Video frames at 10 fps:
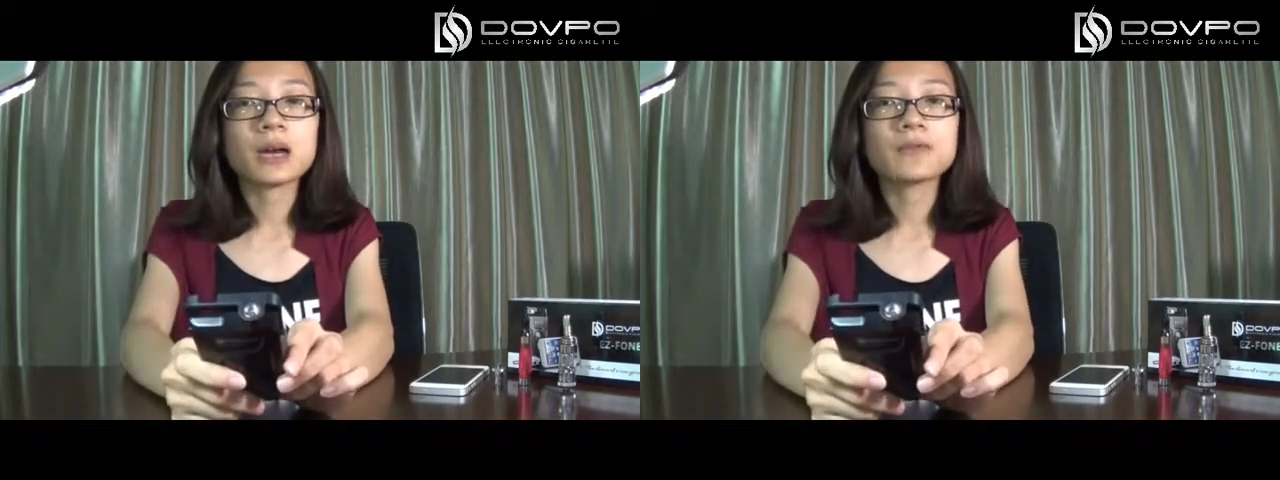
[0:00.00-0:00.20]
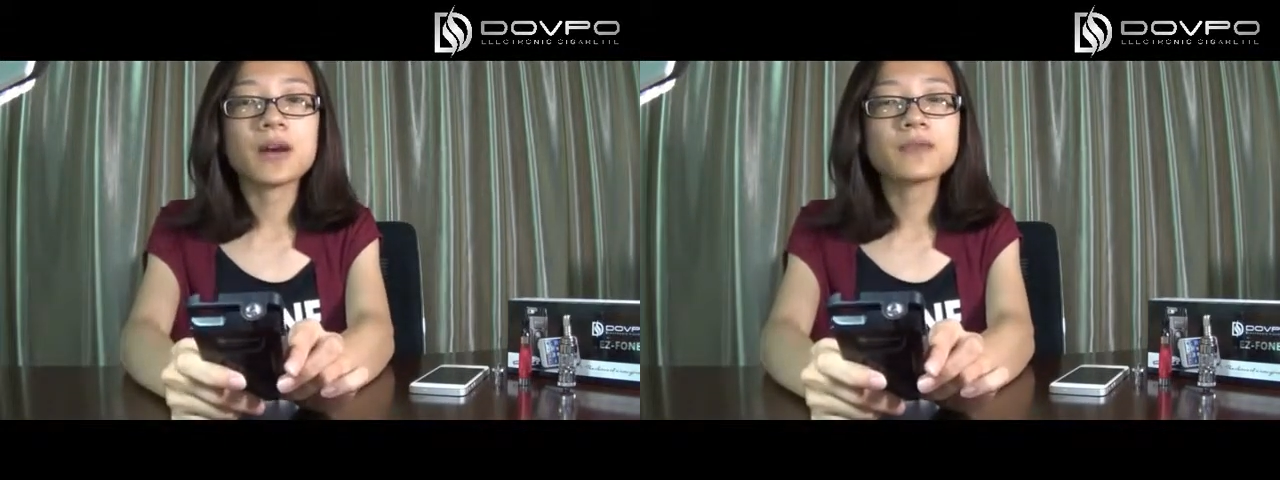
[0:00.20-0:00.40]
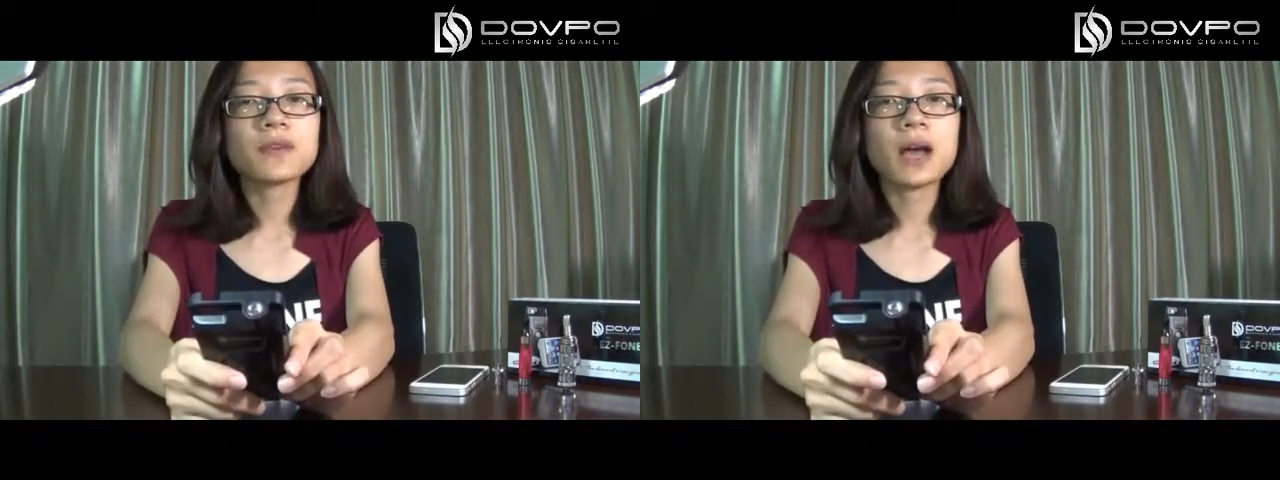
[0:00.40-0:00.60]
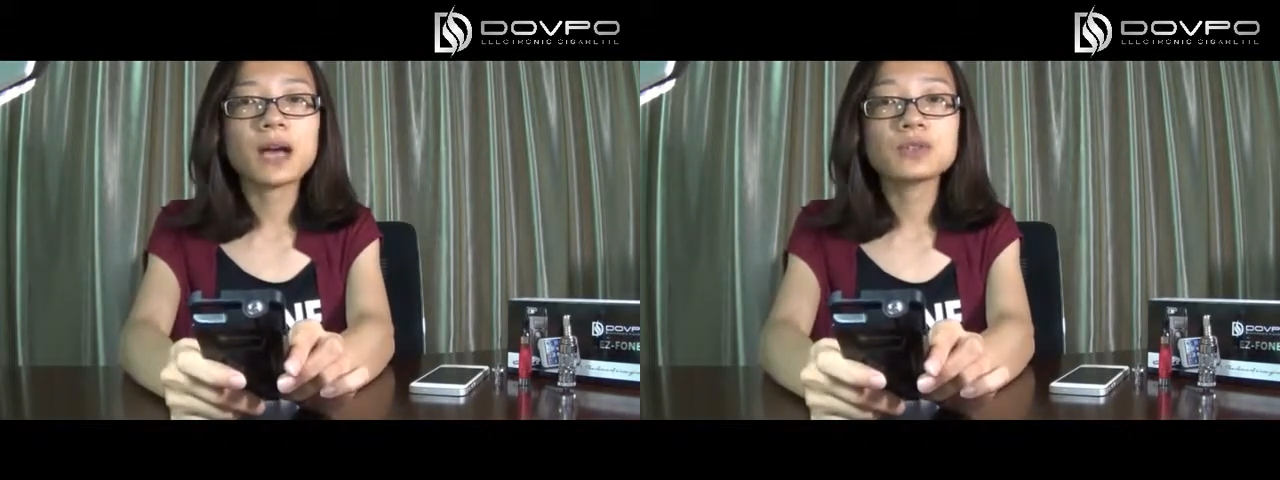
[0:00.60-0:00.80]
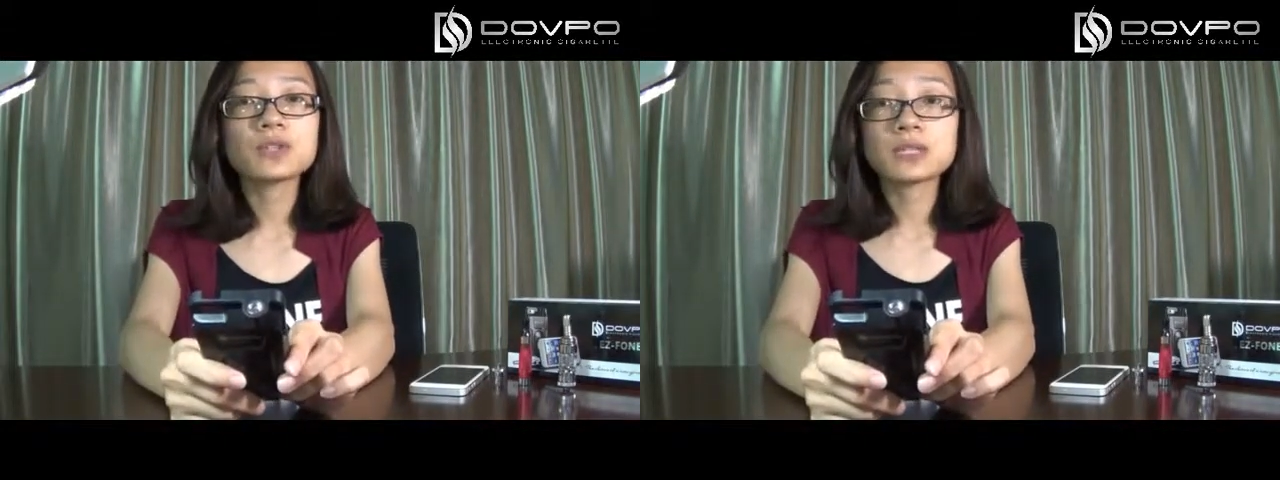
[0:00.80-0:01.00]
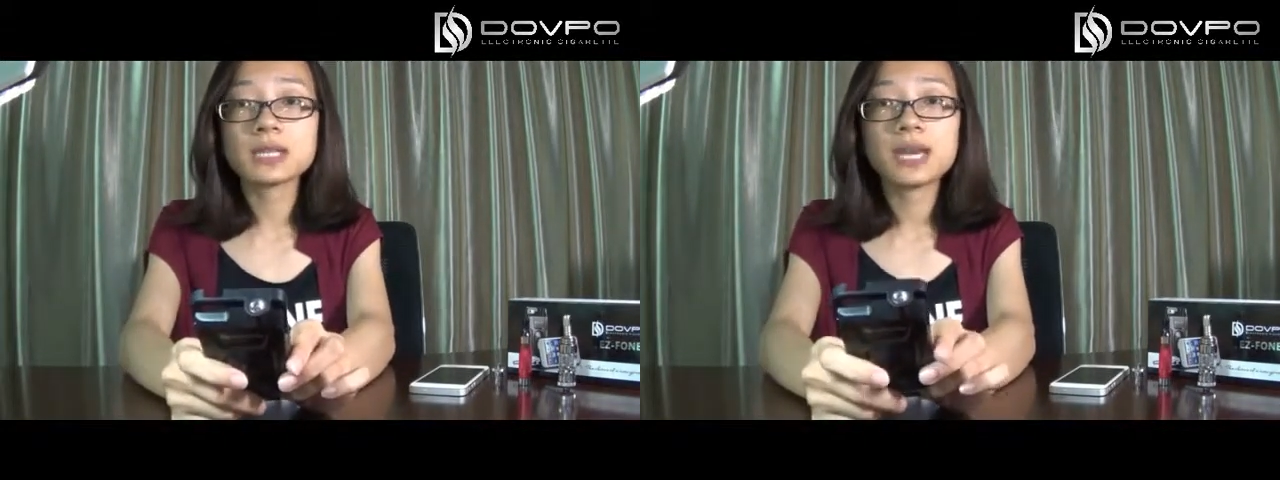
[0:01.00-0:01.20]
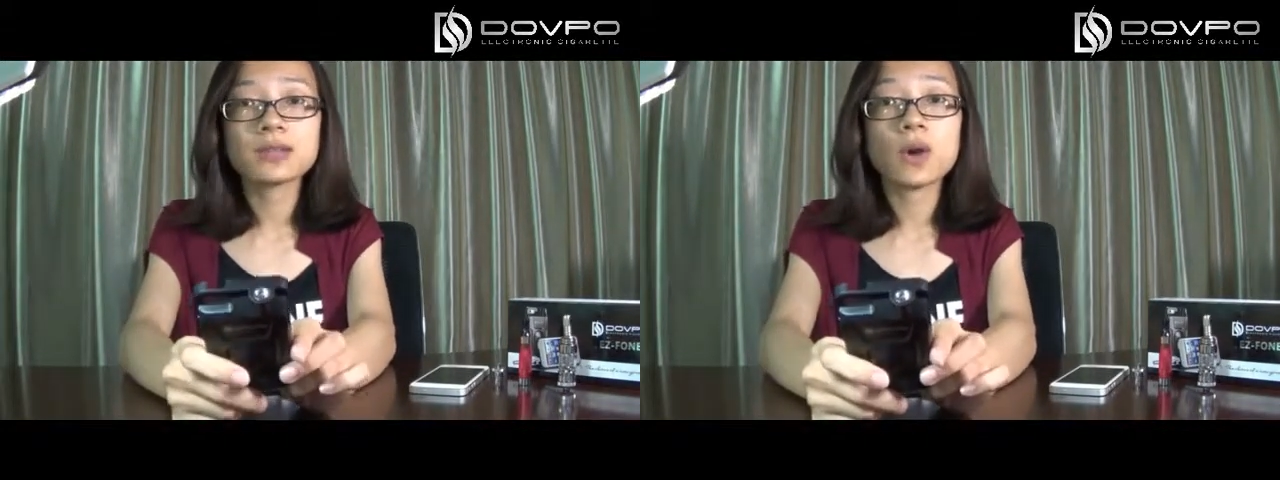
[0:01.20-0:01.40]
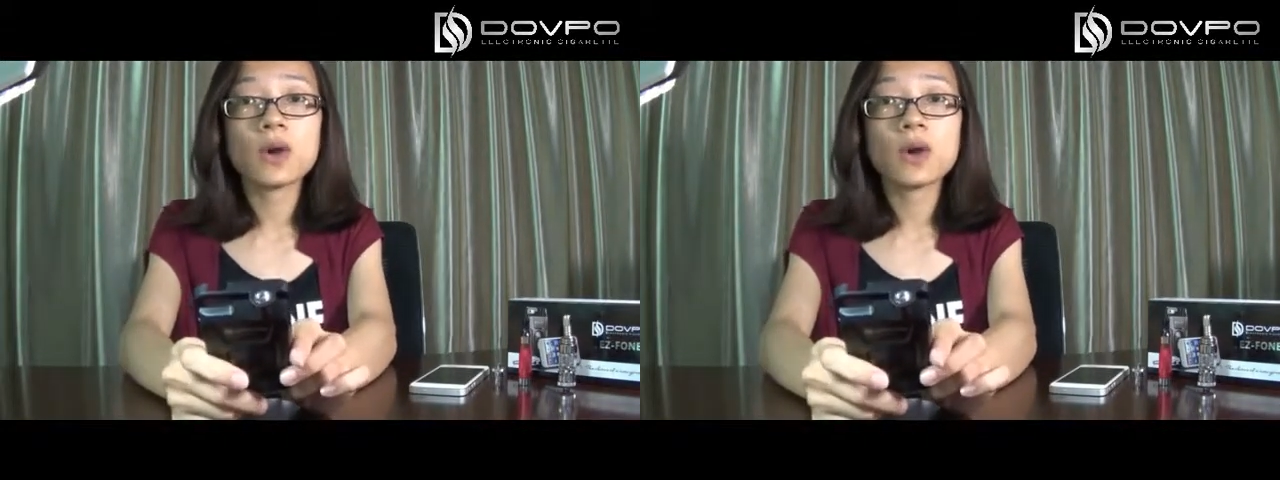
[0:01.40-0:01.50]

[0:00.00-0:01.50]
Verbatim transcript: a 510